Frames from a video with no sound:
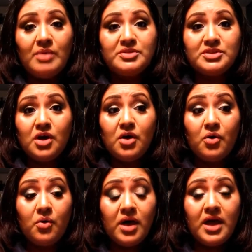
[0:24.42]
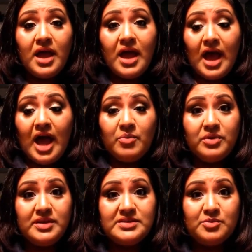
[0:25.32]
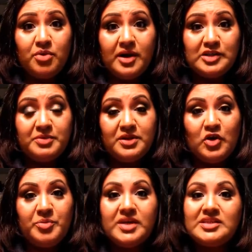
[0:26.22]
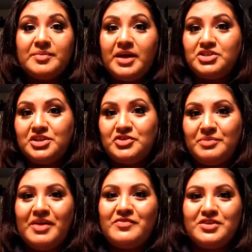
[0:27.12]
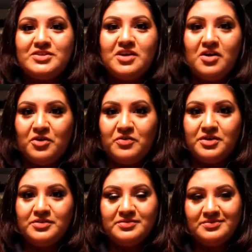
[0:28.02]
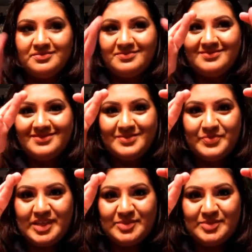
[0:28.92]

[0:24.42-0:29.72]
So I will list the products below because I'm actually doing my first talkover. Let's